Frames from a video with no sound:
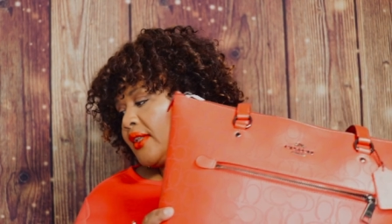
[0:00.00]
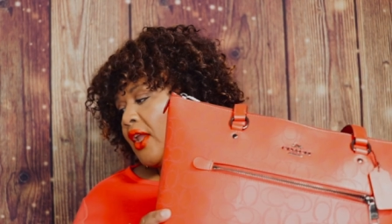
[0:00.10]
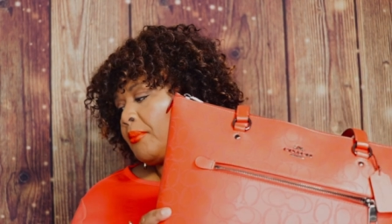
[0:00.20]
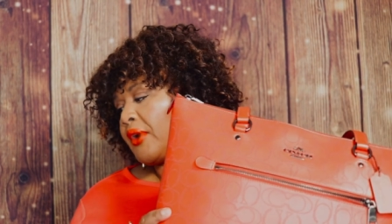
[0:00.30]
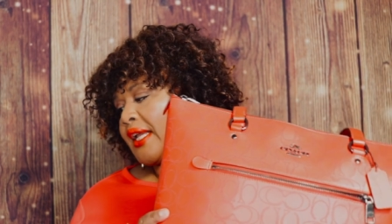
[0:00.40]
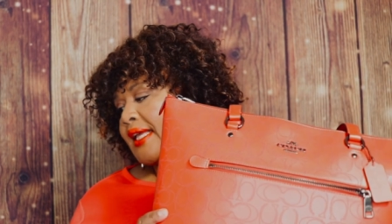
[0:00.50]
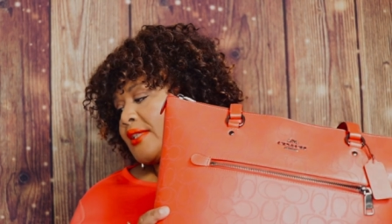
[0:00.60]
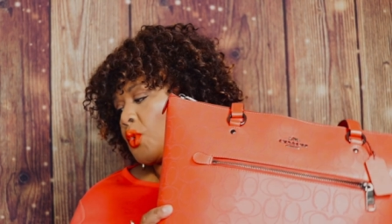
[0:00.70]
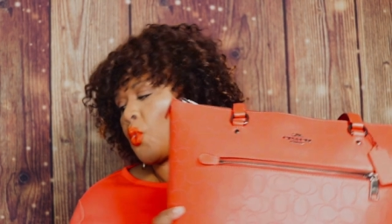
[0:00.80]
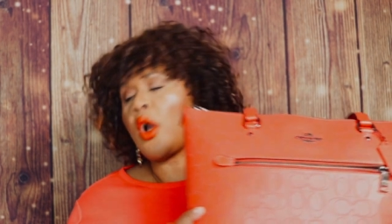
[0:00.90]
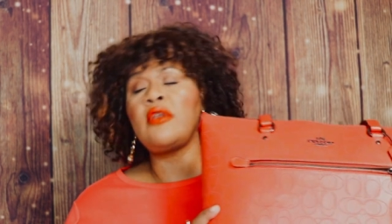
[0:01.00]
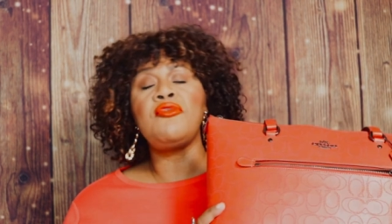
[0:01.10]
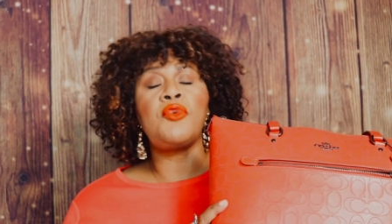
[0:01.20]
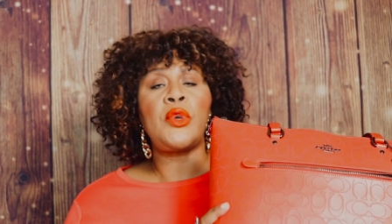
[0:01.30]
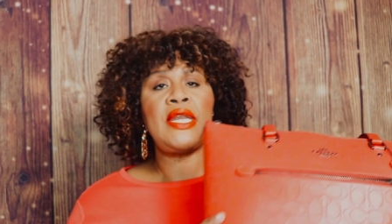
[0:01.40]
number is one
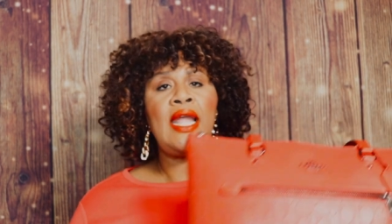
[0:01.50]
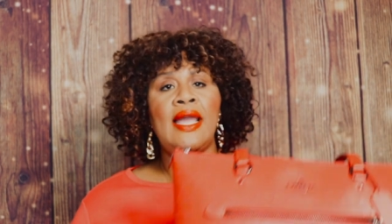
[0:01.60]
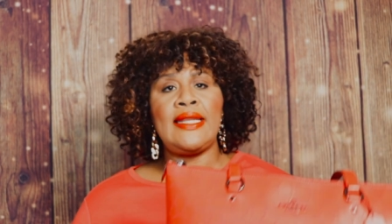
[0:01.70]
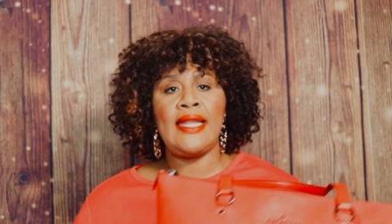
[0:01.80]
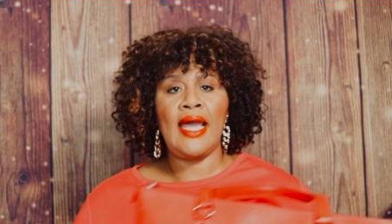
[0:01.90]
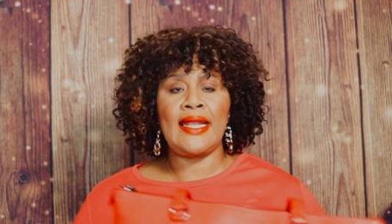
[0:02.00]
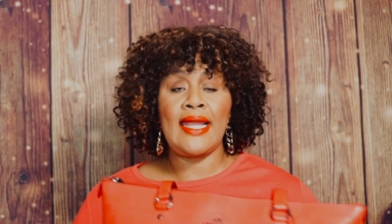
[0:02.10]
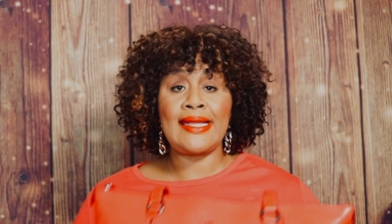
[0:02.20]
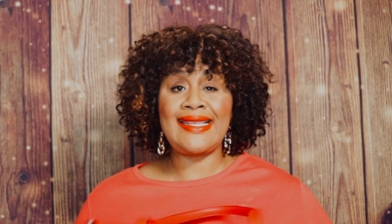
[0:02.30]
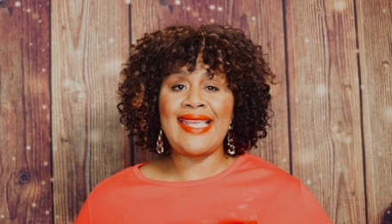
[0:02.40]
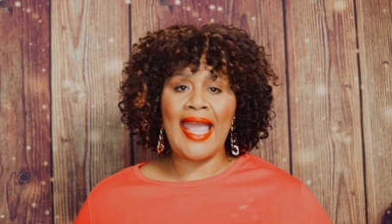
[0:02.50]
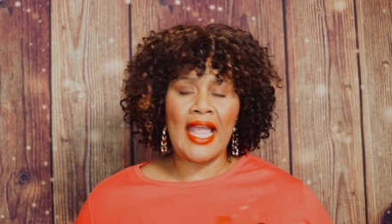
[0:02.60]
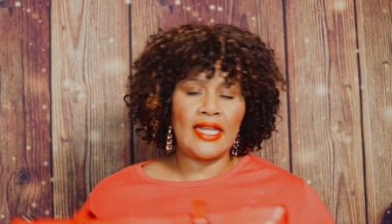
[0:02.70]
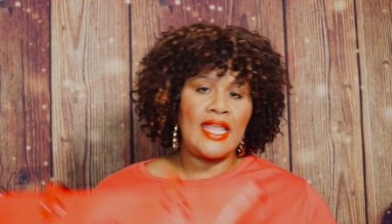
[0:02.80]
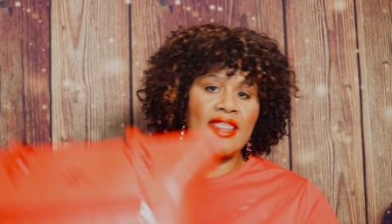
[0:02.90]
four nine nine.
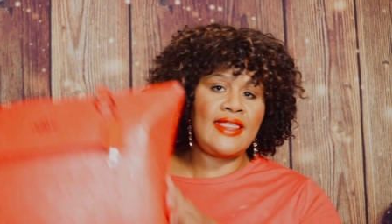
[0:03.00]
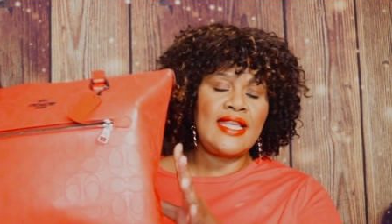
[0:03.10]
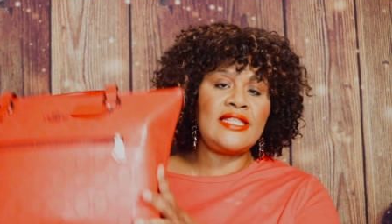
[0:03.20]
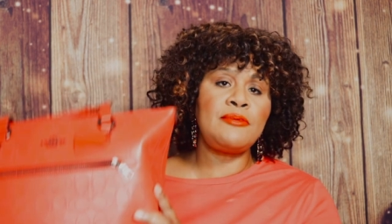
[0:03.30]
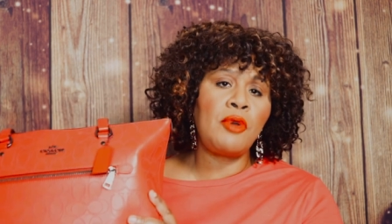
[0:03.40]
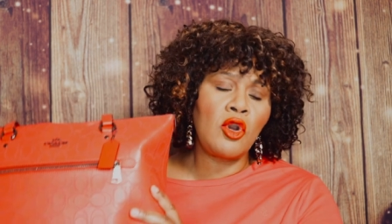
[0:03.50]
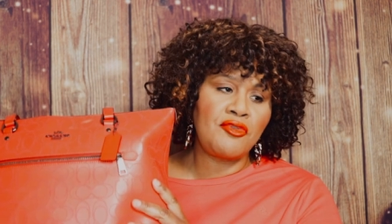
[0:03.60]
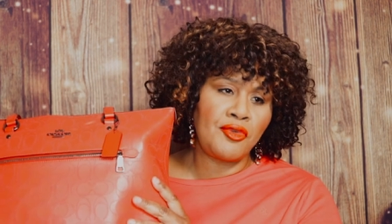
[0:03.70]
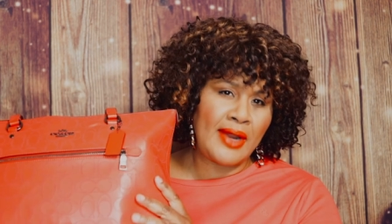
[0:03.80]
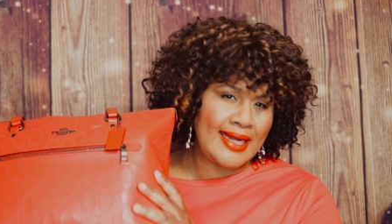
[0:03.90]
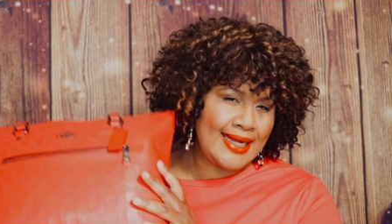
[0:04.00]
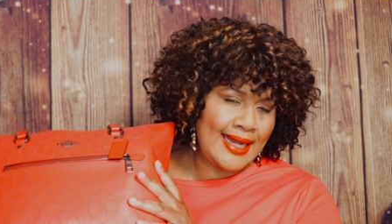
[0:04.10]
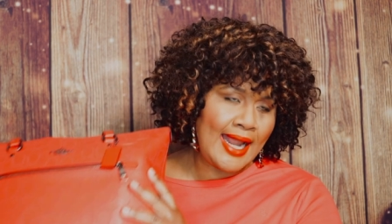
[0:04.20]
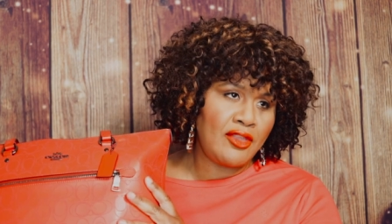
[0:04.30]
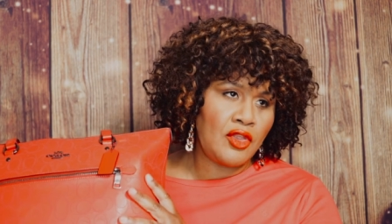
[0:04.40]
Again, this perforated
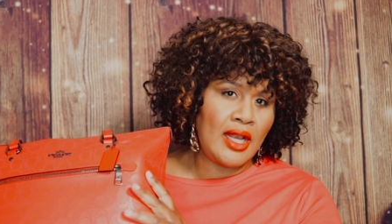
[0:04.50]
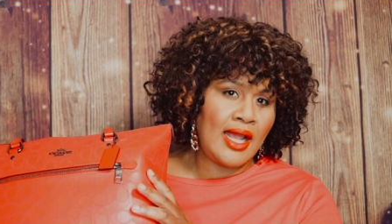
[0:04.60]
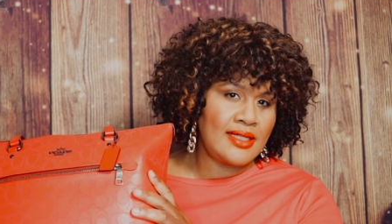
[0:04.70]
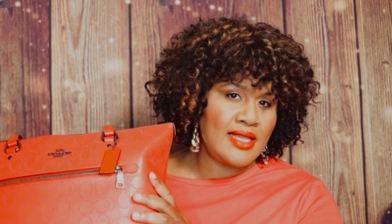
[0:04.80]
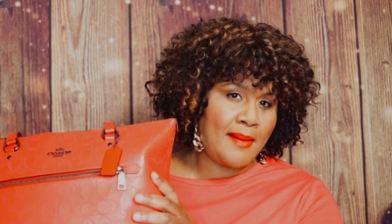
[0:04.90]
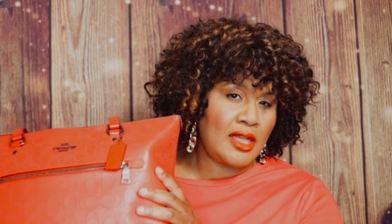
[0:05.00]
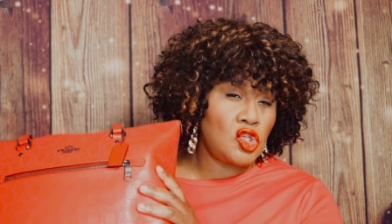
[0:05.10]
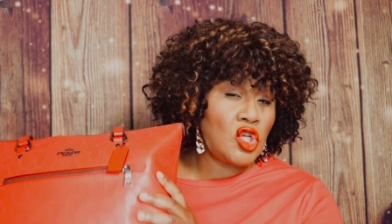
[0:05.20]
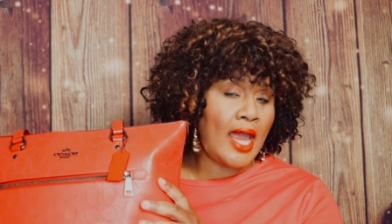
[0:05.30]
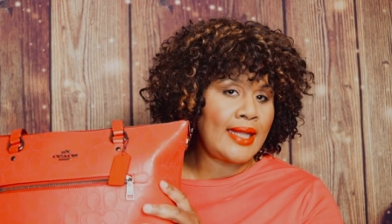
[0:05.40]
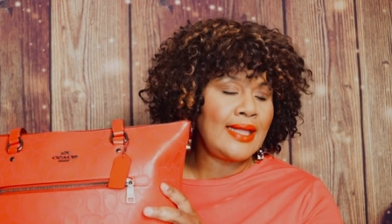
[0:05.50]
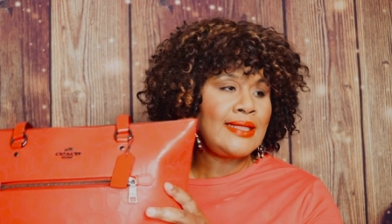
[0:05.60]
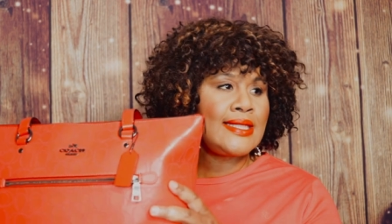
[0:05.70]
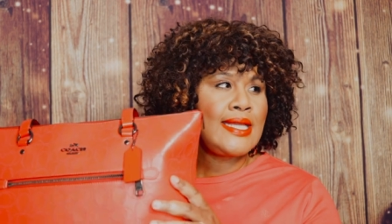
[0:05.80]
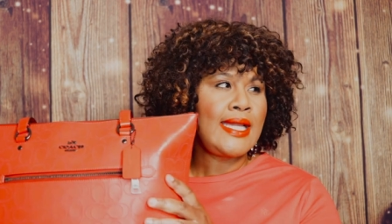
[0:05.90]
leather, the last time I
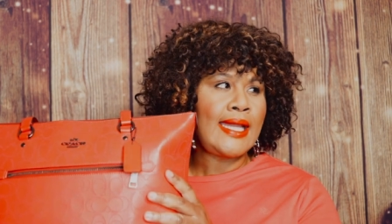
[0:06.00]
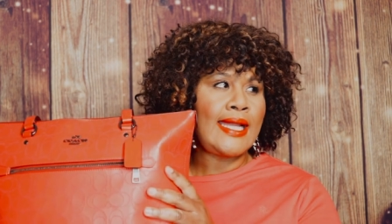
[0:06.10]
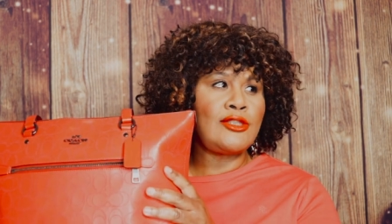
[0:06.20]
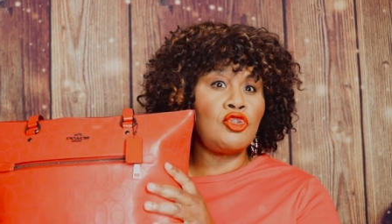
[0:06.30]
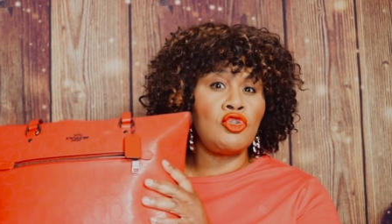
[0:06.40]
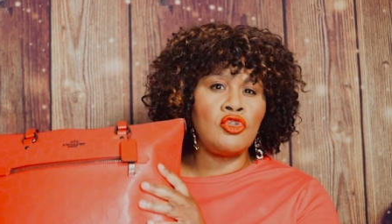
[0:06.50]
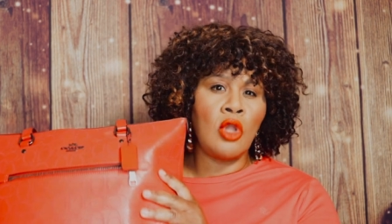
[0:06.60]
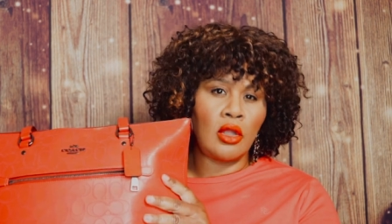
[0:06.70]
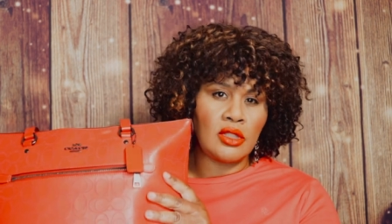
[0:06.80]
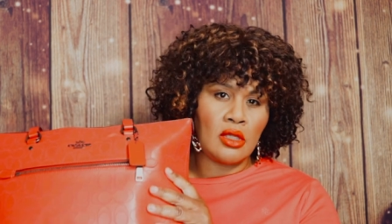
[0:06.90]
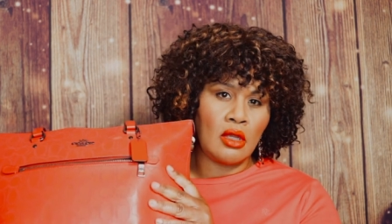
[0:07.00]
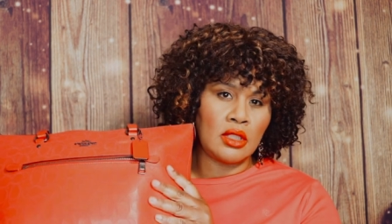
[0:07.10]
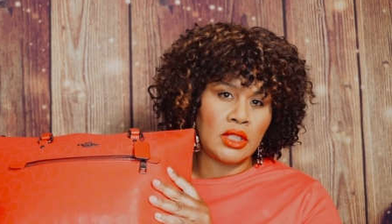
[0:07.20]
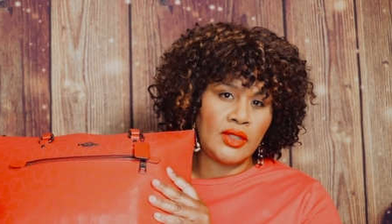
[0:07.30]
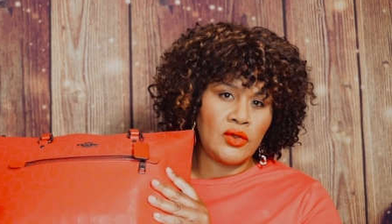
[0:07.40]
checked, it's not
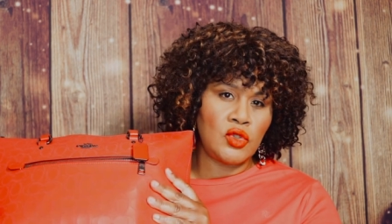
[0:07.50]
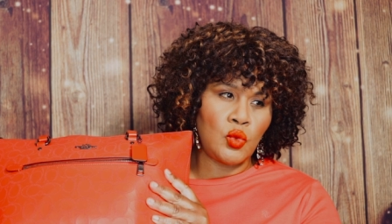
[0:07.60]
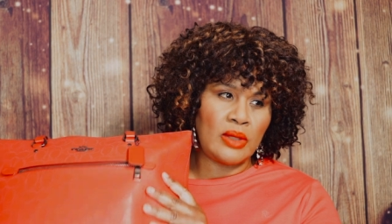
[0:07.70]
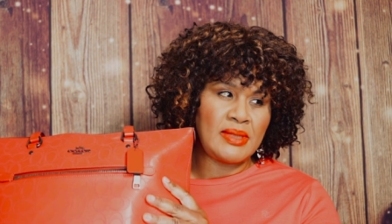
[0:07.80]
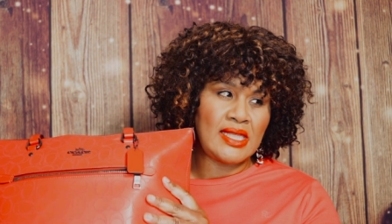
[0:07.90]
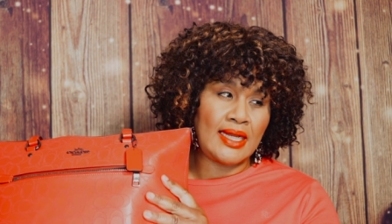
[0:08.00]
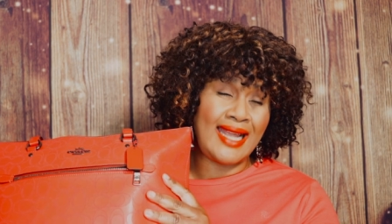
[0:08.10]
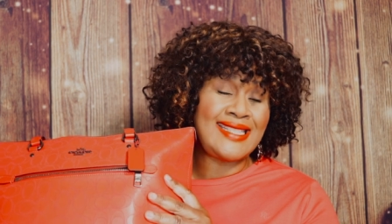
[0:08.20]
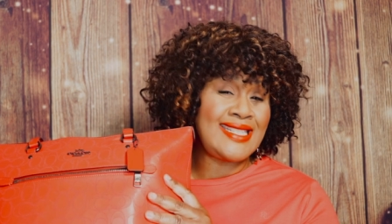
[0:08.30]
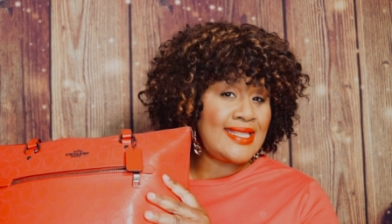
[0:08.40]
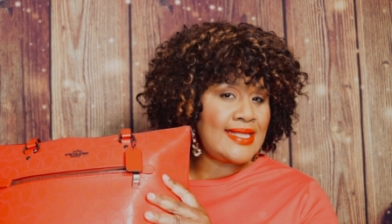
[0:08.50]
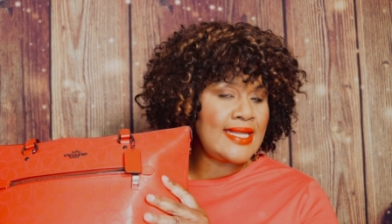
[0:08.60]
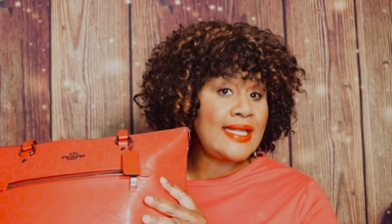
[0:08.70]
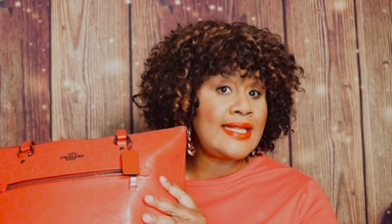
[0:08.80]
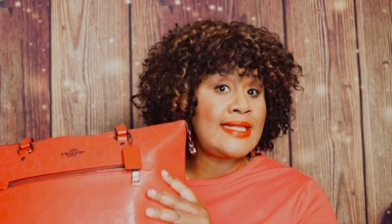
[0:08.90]
on the Coach website. I did
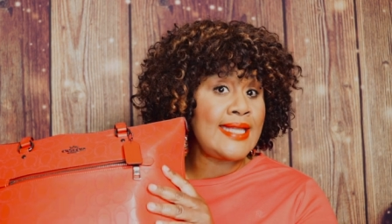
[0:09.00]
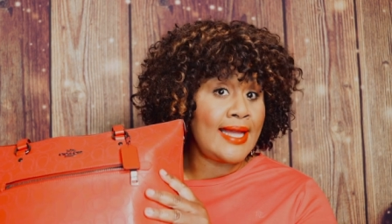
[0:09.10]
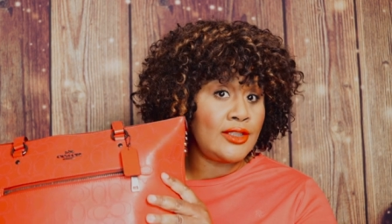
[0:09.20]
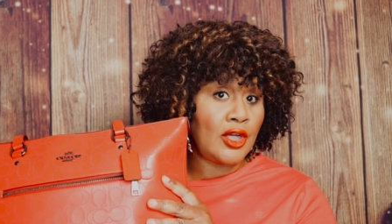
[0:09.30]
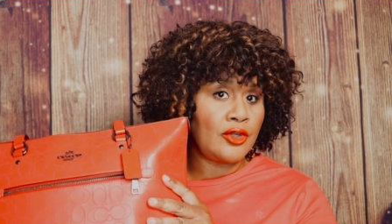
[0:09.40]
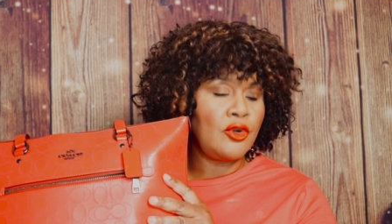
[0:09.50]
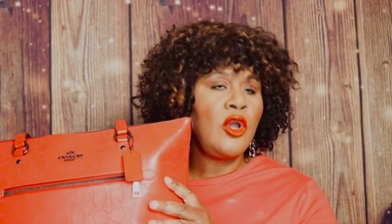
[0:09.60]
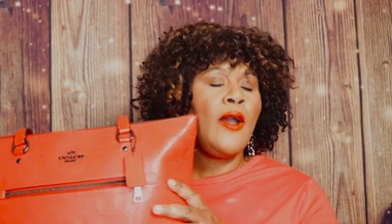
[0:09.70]
see it in yellow,